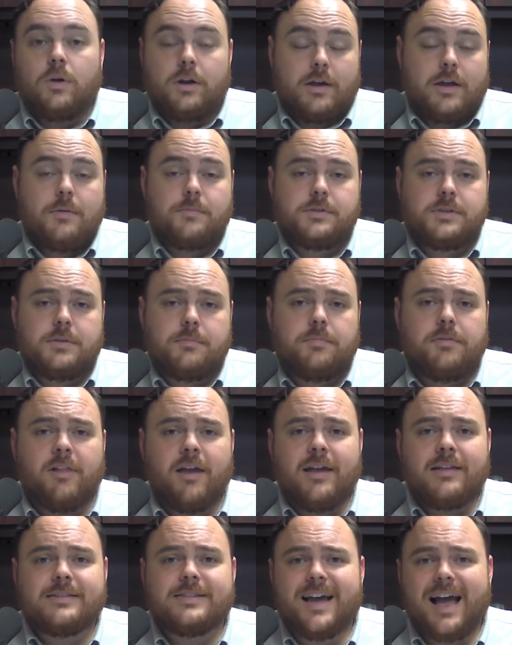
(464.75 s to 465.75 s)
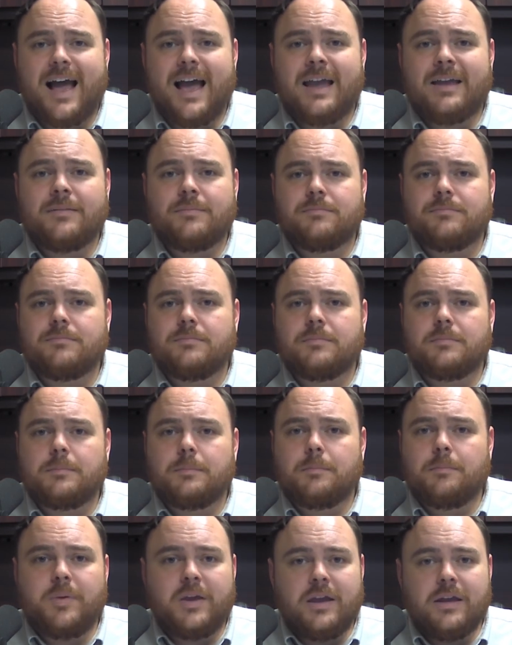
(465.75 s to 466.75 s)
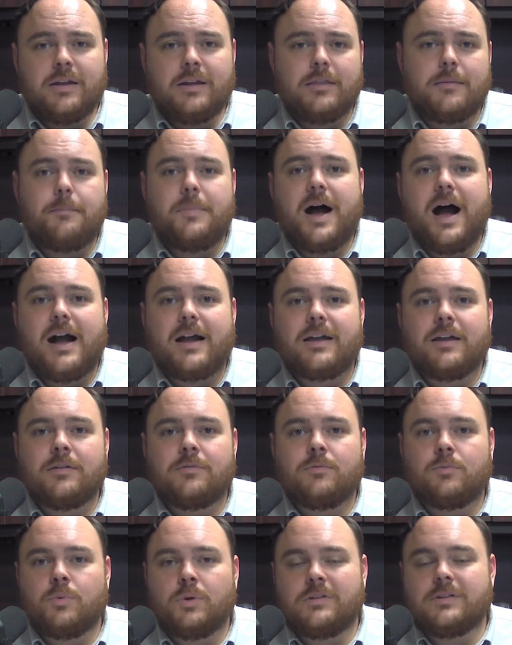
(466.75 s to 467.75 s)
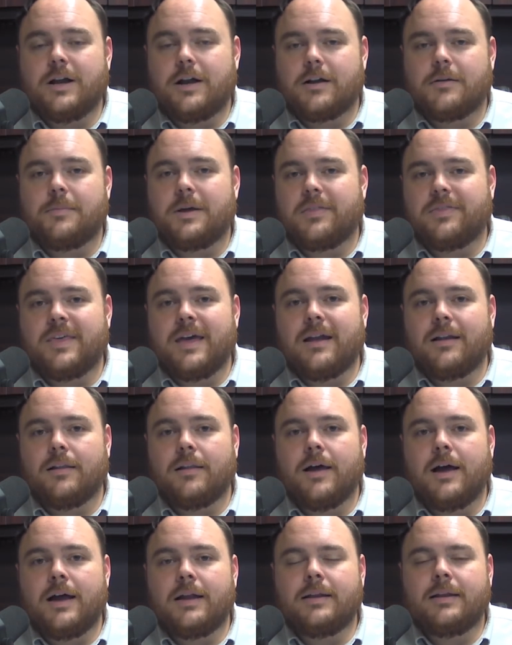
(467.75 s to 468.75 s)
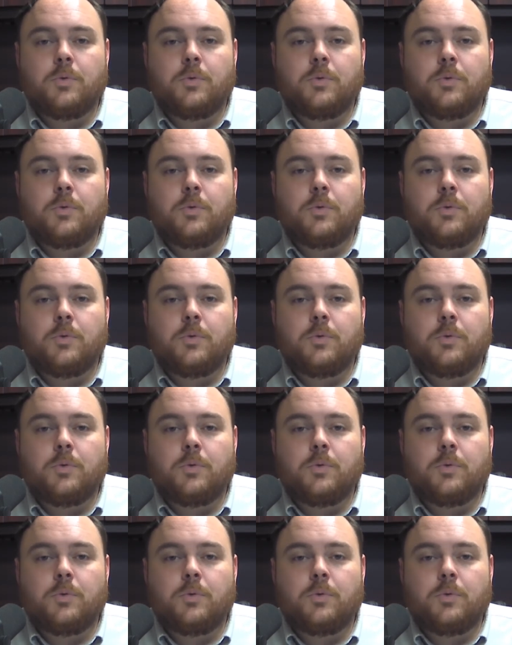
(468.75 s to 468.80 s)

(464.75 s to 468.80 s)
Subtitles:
When it comes to playing tight and being in the pocket, we talk about that a lot.